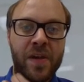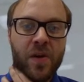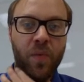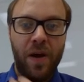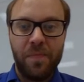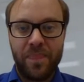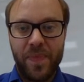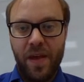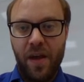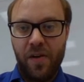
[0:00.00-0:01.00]
Well,
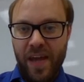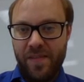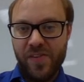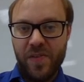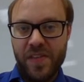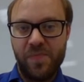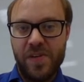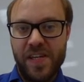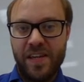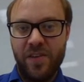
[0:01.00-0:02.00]
okay, so in this
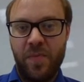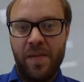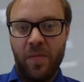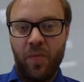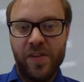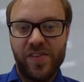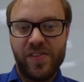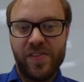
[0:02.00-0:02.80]
particular problem, what's